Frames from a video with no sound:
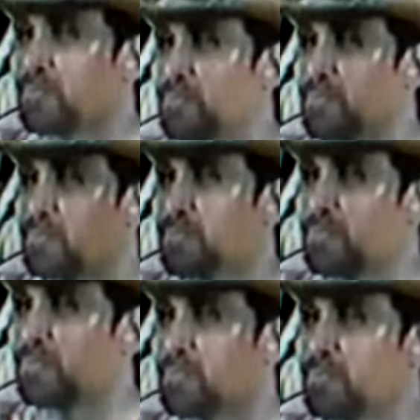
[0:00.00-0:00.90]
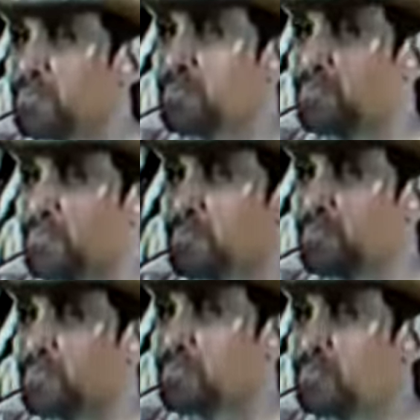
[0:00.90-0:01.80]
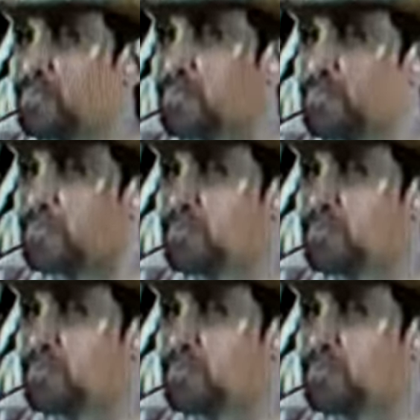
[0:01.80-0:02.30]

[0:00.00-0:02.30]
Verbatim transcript: There are no bright, light bright,